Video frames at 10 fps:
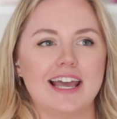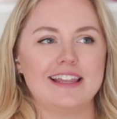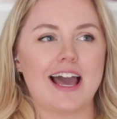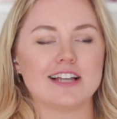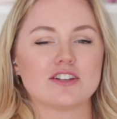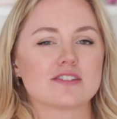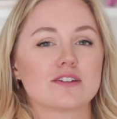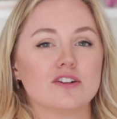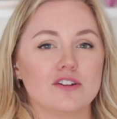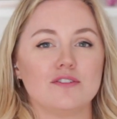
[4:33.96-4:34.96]
and I
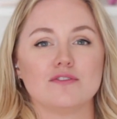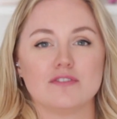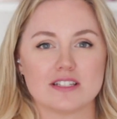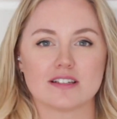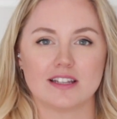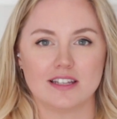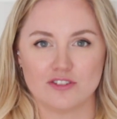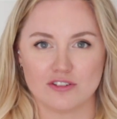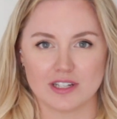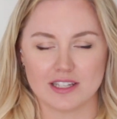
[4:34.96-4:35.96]
just couldn't physically
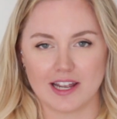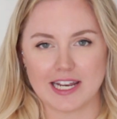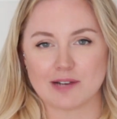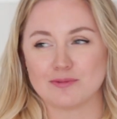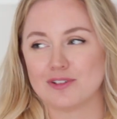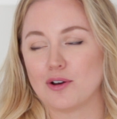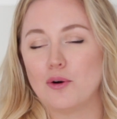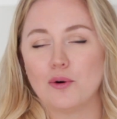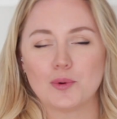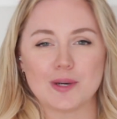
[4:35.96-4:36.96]
do it, and I would
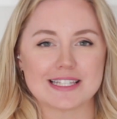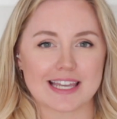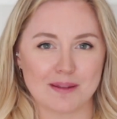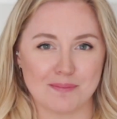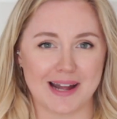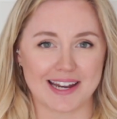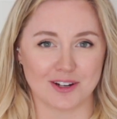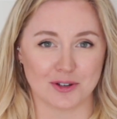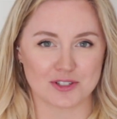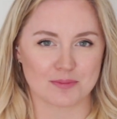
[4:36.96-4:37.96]
always get
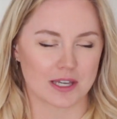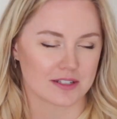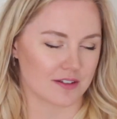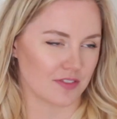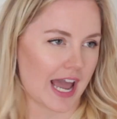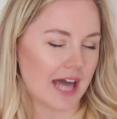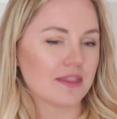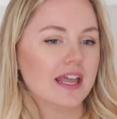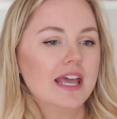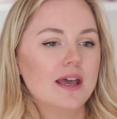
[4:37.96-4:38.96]
bad notes because of
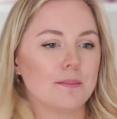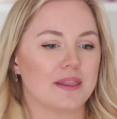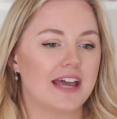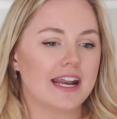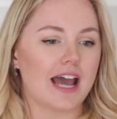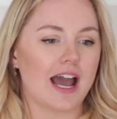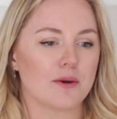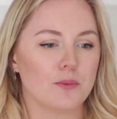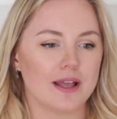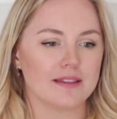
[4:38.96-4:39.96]
that. But then I
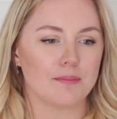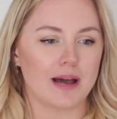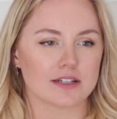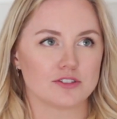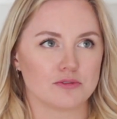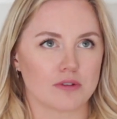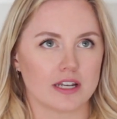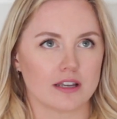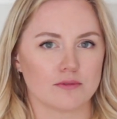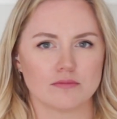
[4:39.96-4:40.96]
went back to
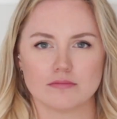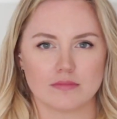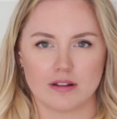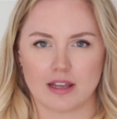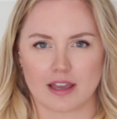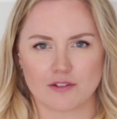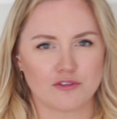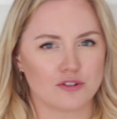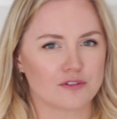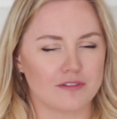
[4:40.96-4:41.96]
running like
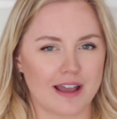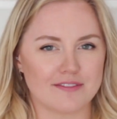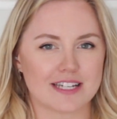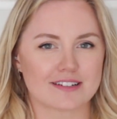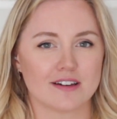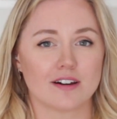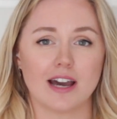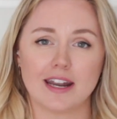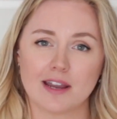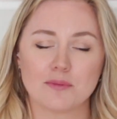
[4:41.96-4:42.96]
4 or 5 years ago,
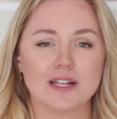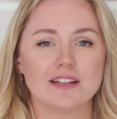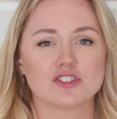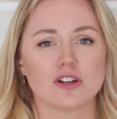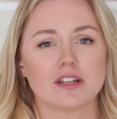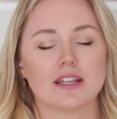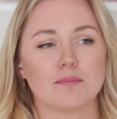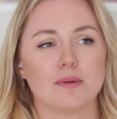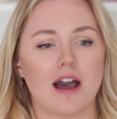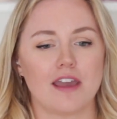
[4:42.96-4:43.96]
and I really enjoyed
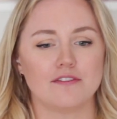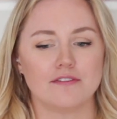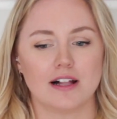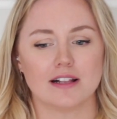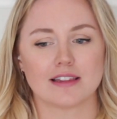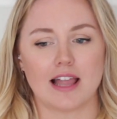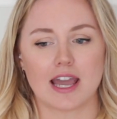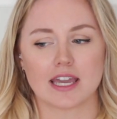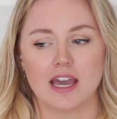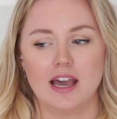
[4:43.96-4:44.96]
it, but I felt
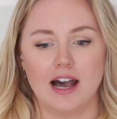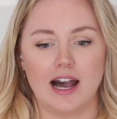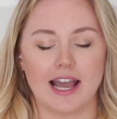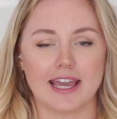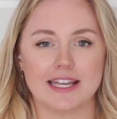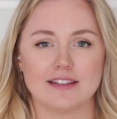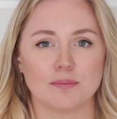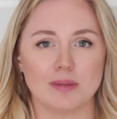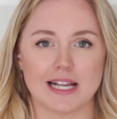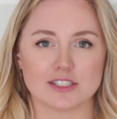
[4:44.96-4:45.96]
like I hit
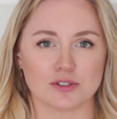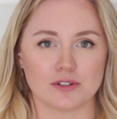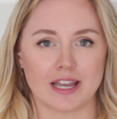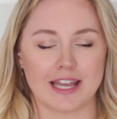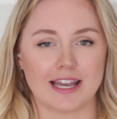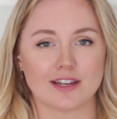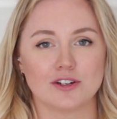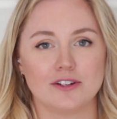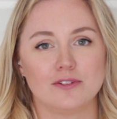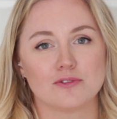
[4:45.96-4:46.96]
a plateau and I
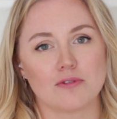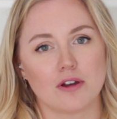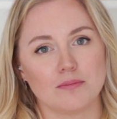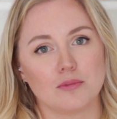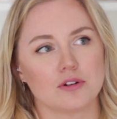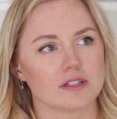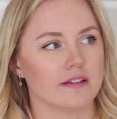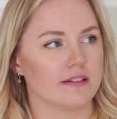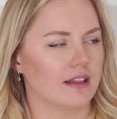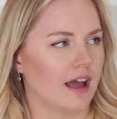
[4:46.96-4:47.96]
couldn't run more
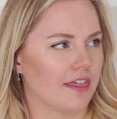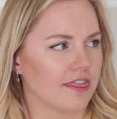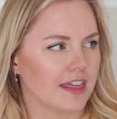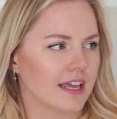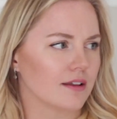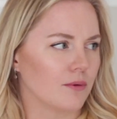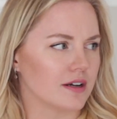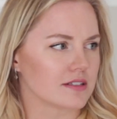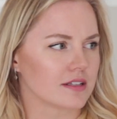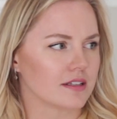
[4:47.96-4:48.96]
than, I think it
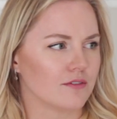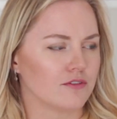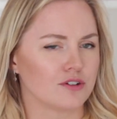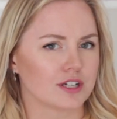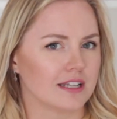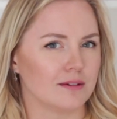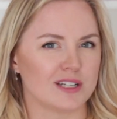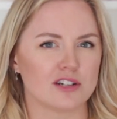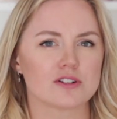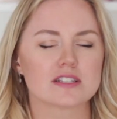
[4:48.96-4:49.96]
was 4
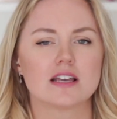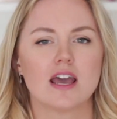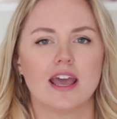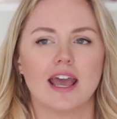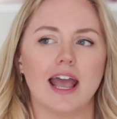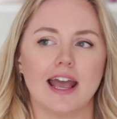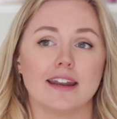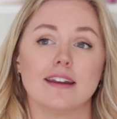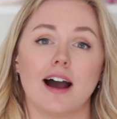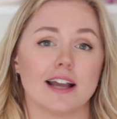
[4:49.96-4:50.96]
kilometers,
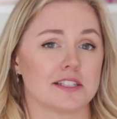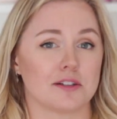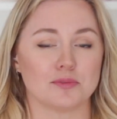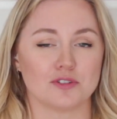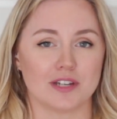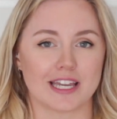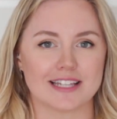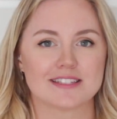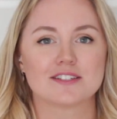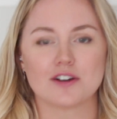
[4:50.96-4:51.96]
and I stopped doing
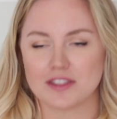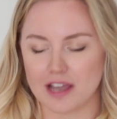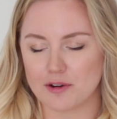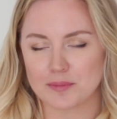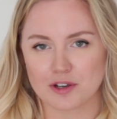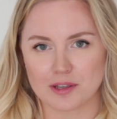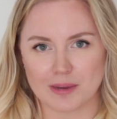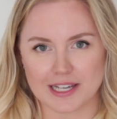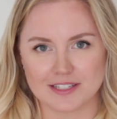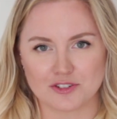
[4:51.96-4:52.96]
it. So now I'm going
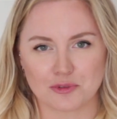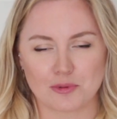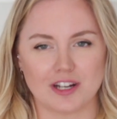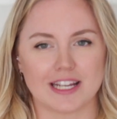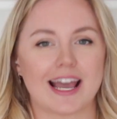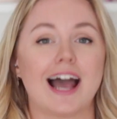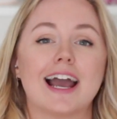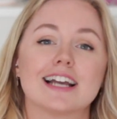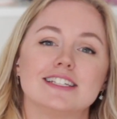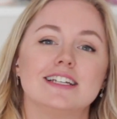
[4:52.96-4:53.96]
back into running. I
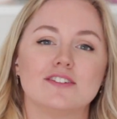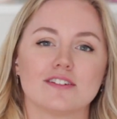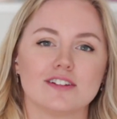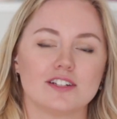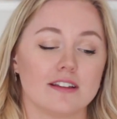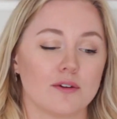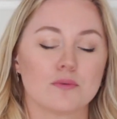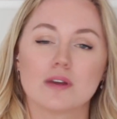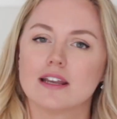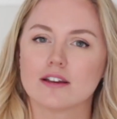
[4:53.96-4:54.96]
actually downloaded a
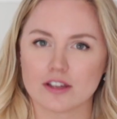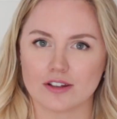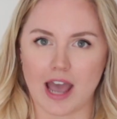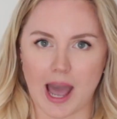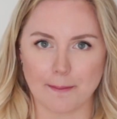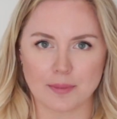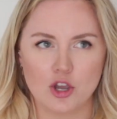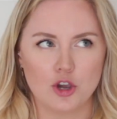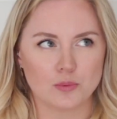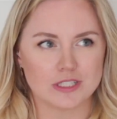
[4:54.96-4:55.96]
really good app
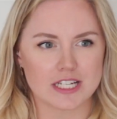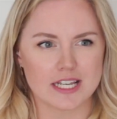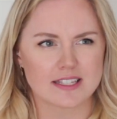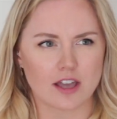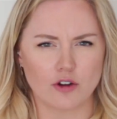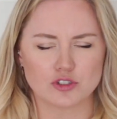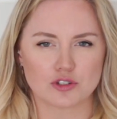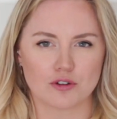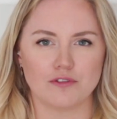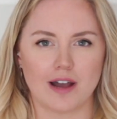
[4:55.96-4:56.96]
which is
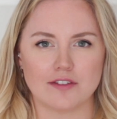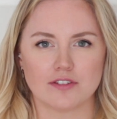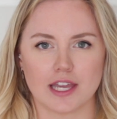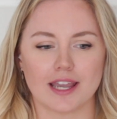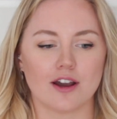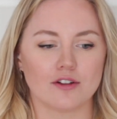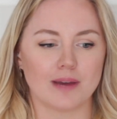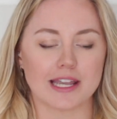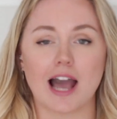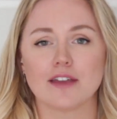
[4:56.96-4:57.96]
Coach to 5K on
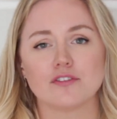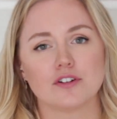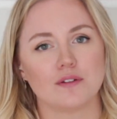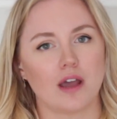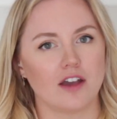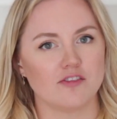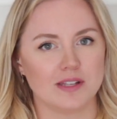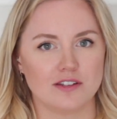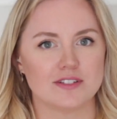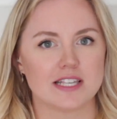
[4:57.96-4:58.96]
my iPhone. I've
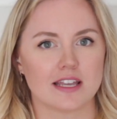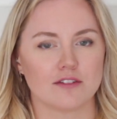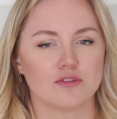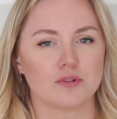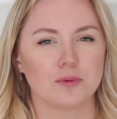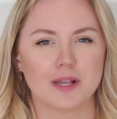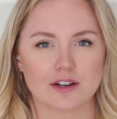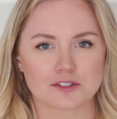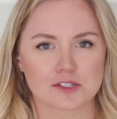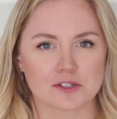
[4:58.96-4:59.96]
been using it for a
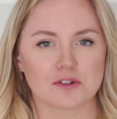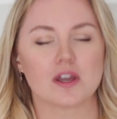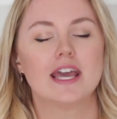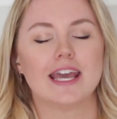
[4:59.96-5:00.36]
week or so,